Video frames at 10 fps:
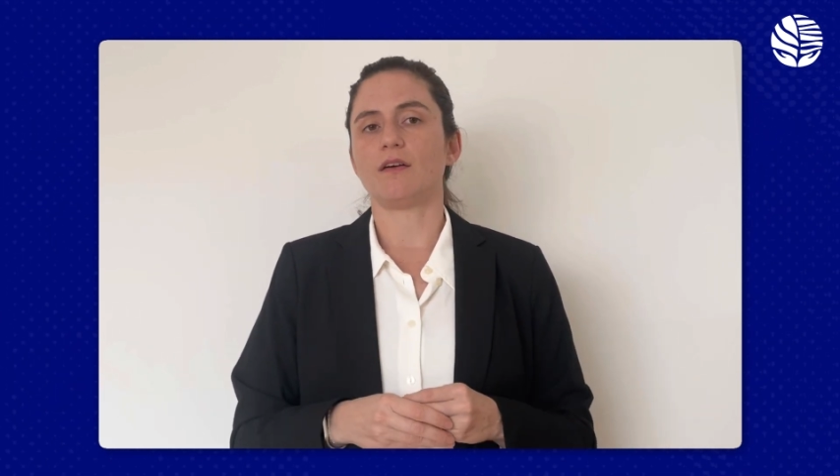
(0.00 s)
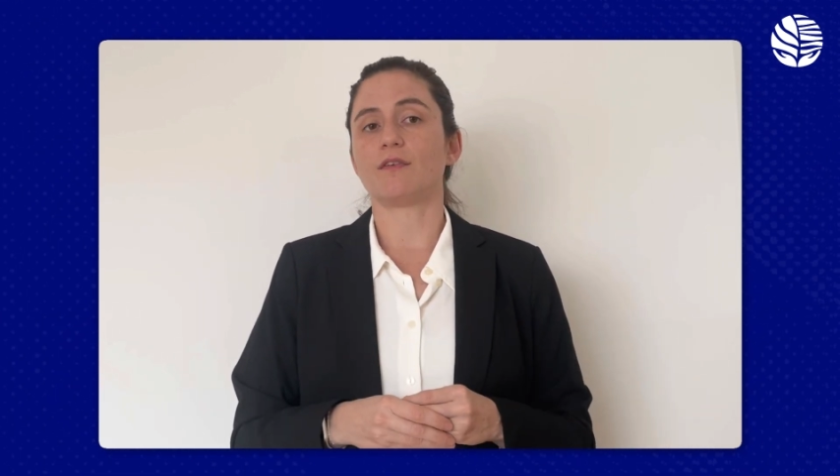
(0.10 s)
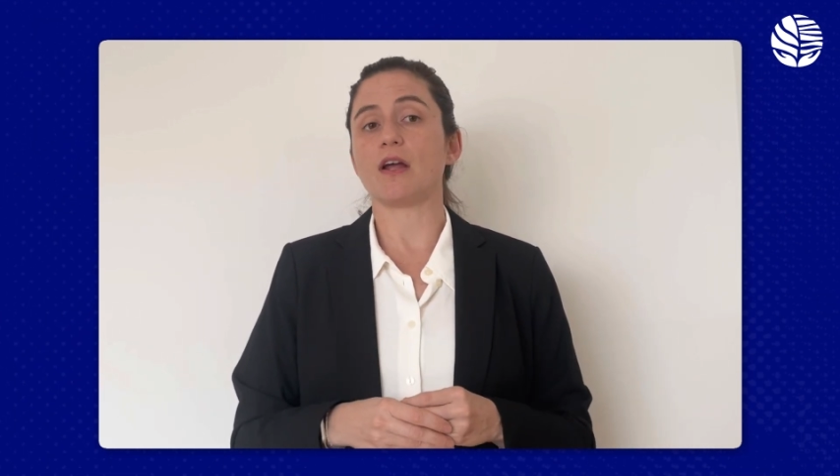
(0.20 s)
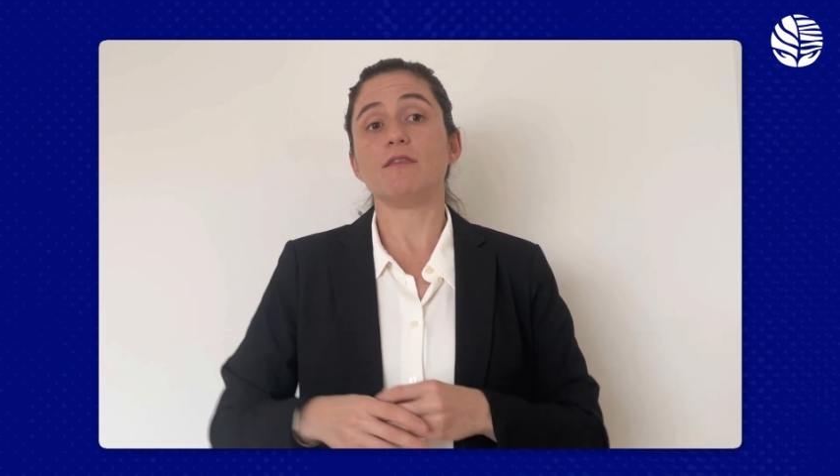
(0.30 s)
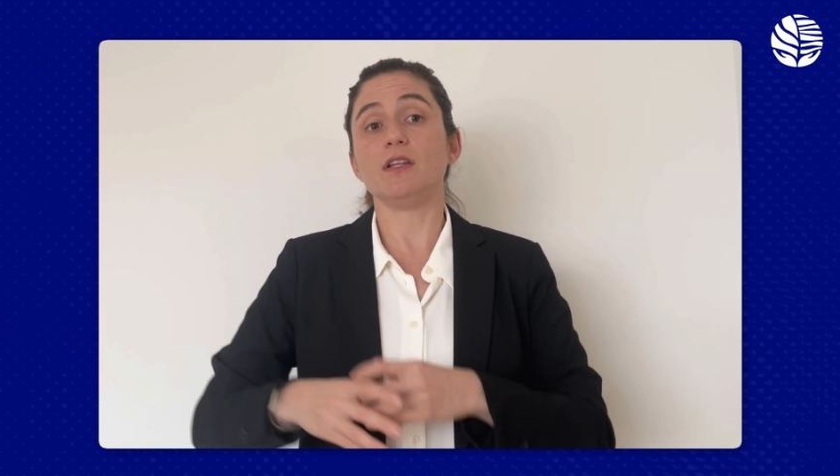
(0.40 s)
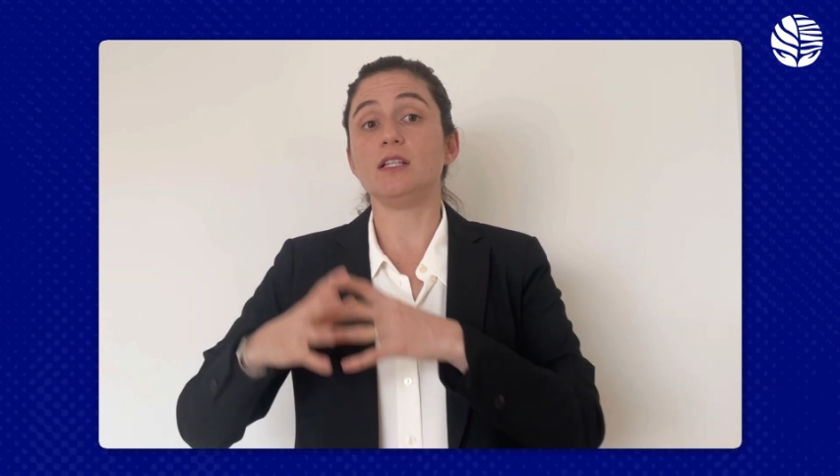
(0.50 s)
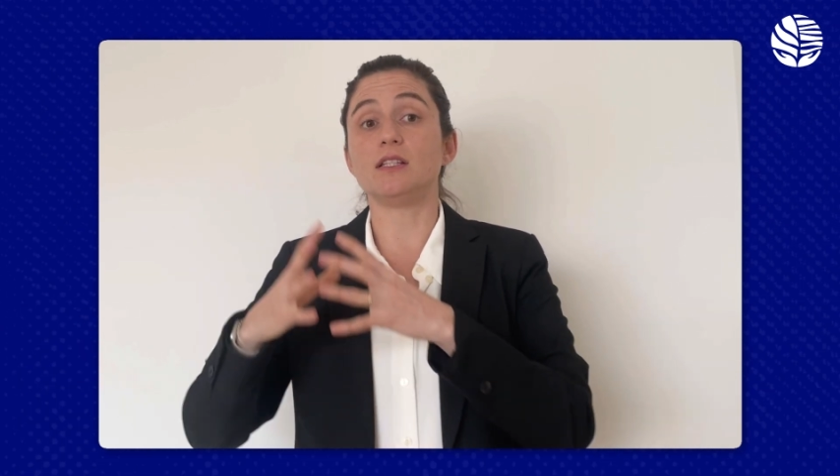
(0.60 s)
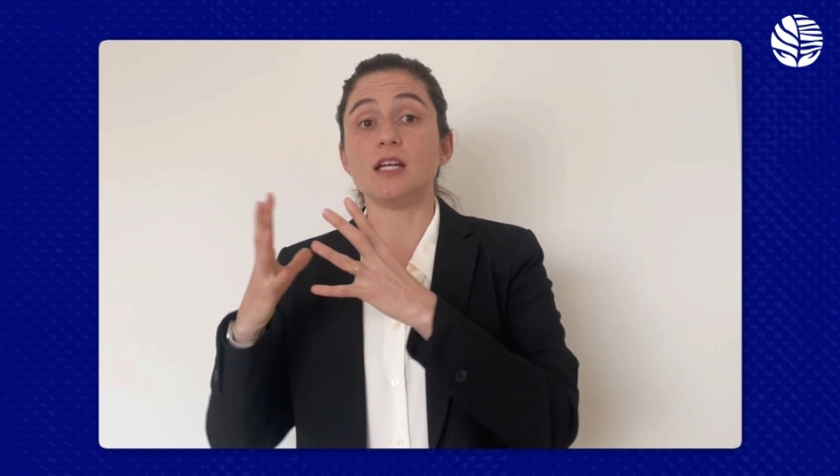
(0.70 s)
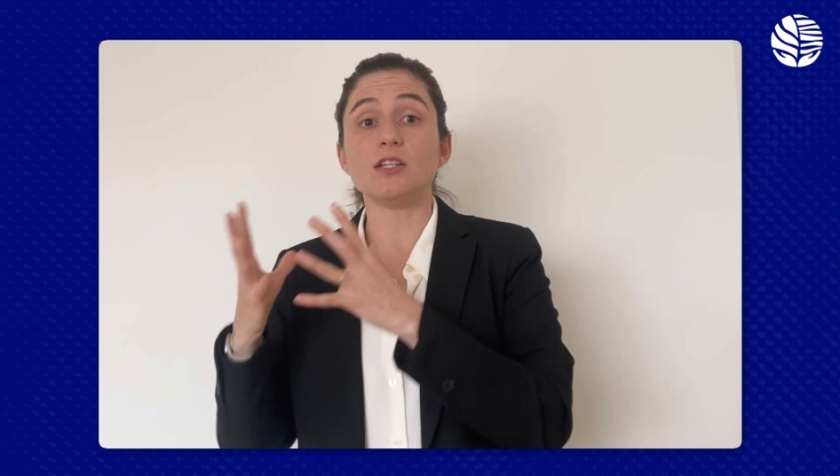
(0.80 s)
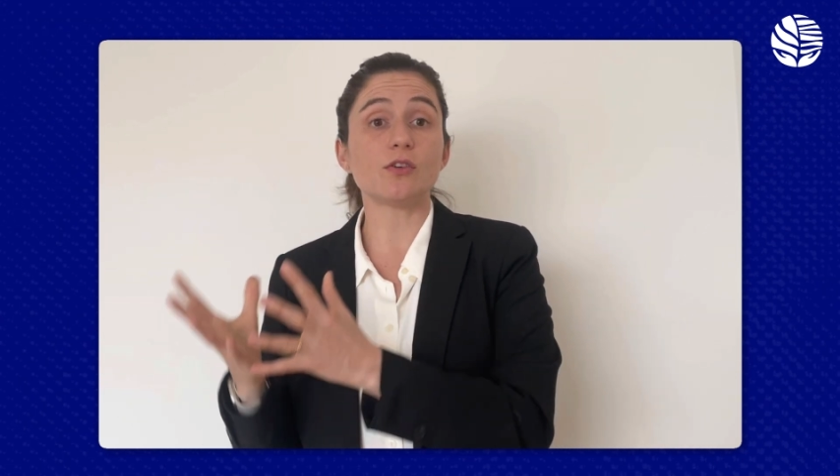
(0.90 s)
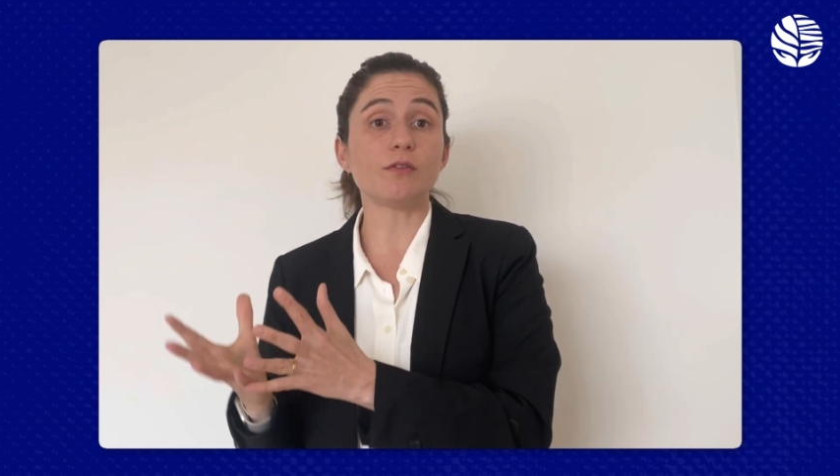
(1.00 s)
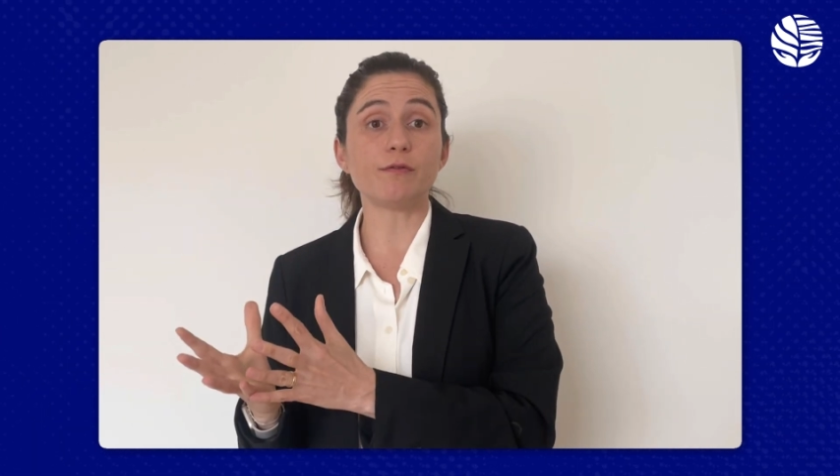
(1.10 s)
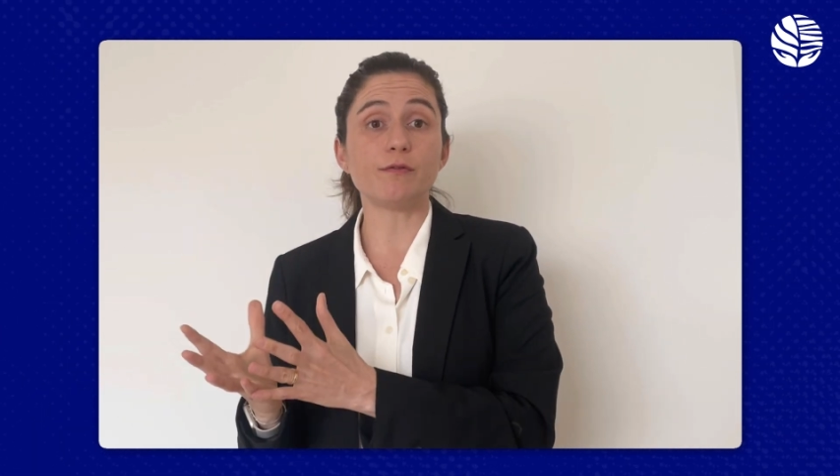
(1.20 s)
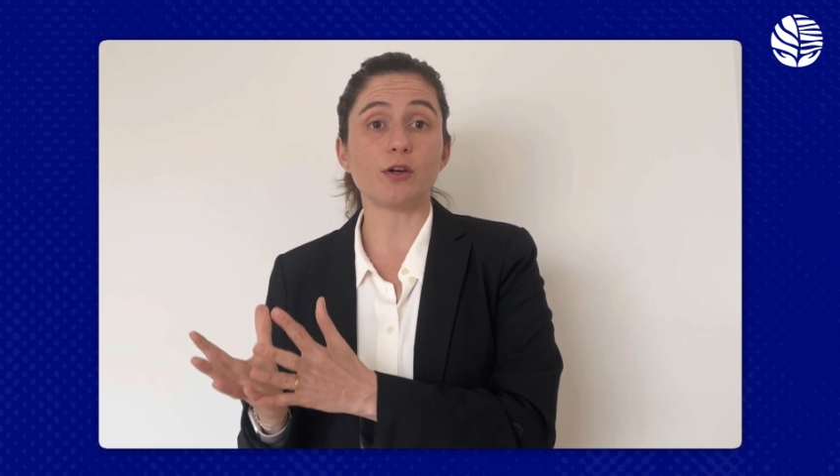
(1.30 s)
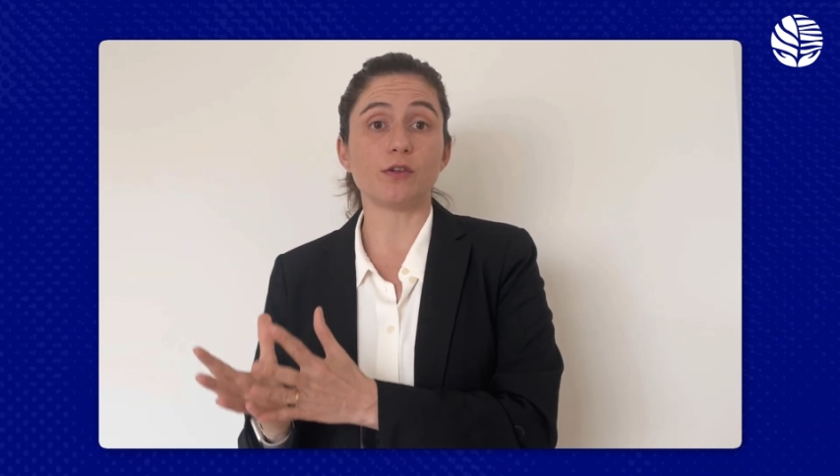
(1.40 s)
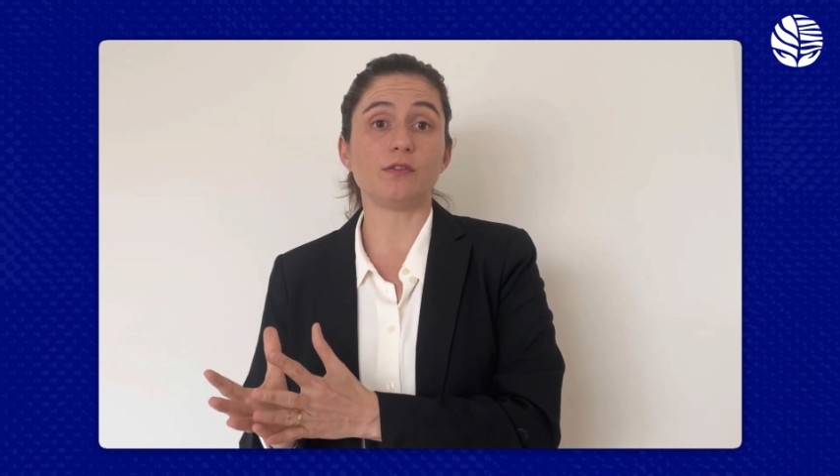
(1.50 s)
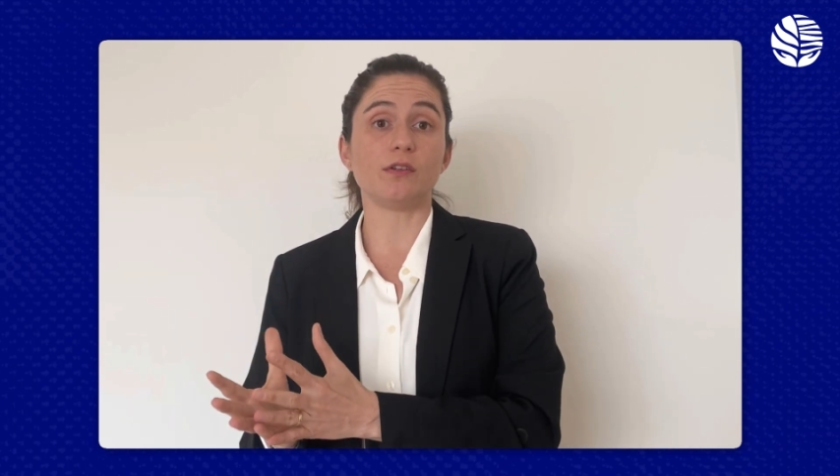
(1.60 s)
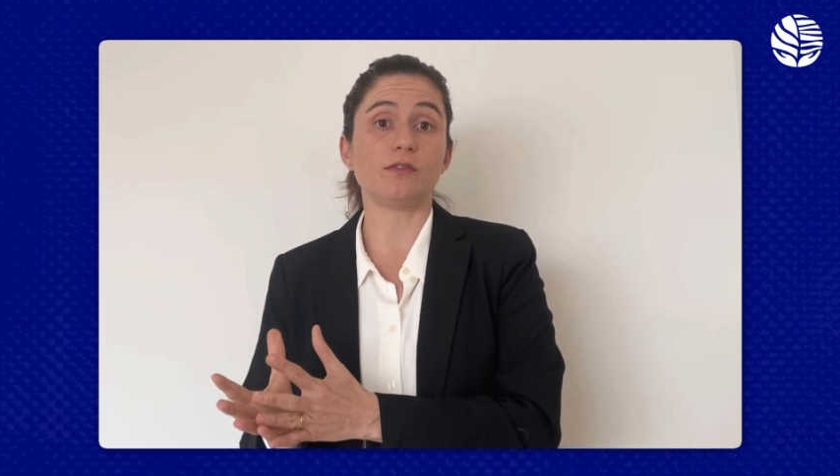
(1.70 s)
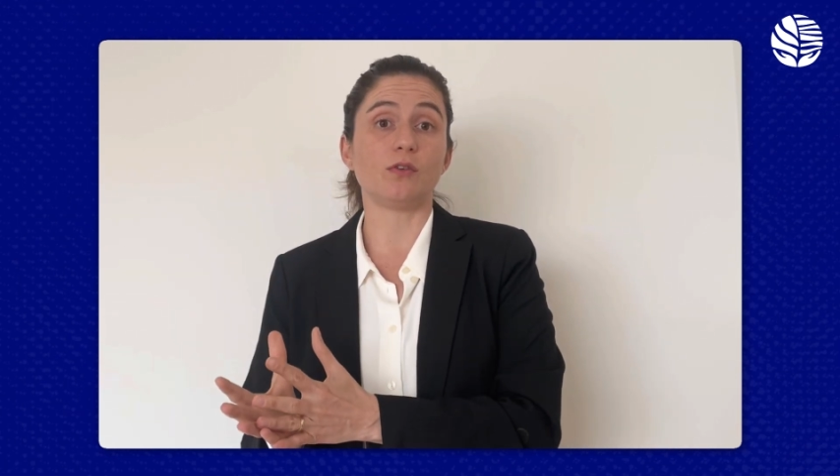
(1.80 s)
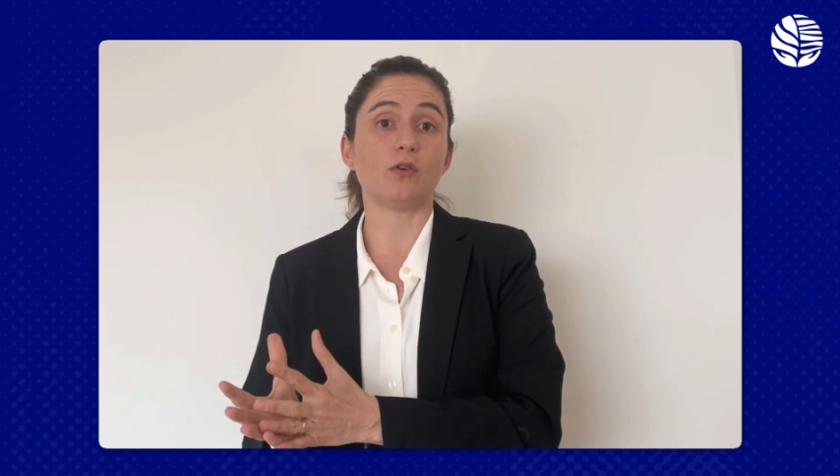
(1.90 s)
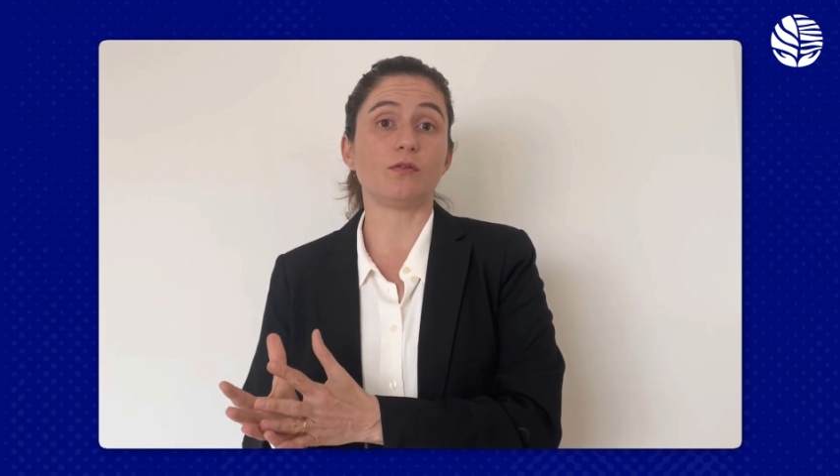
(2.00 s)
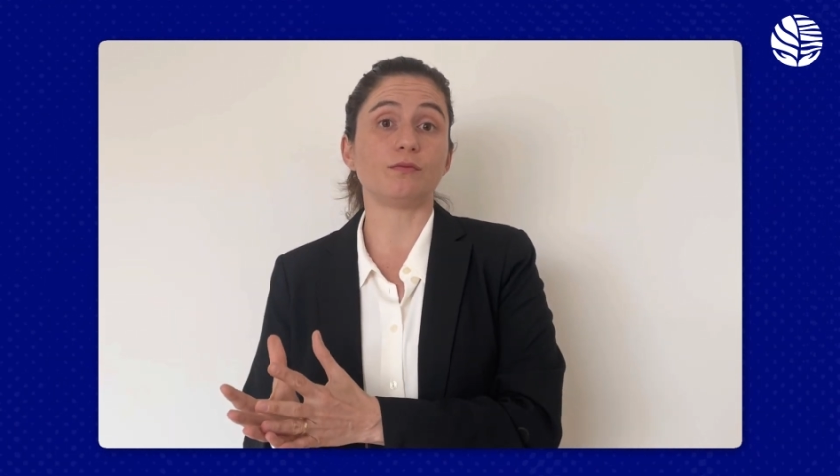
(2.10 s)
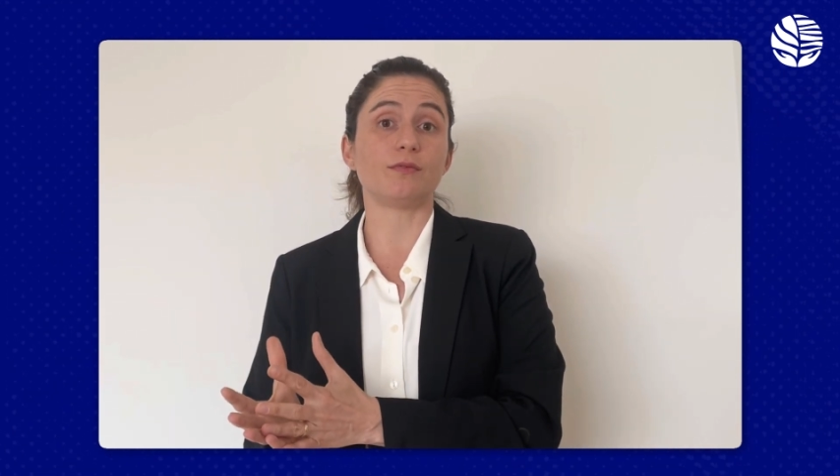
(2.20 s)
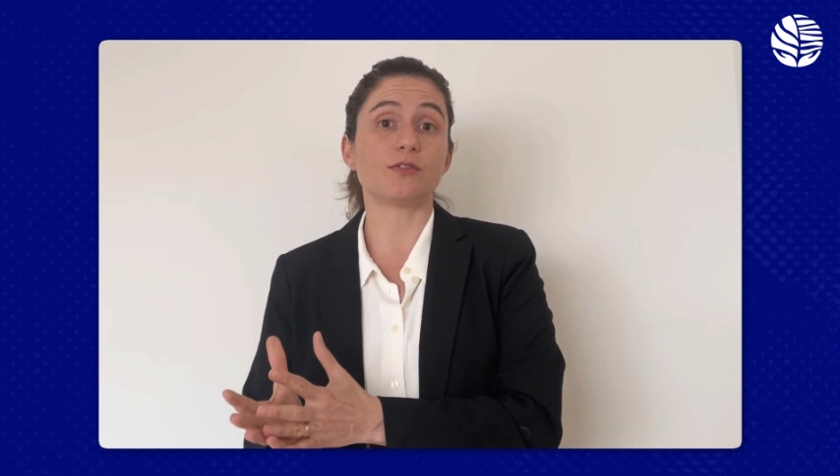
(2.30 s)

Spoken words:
Rehabilitation focuses on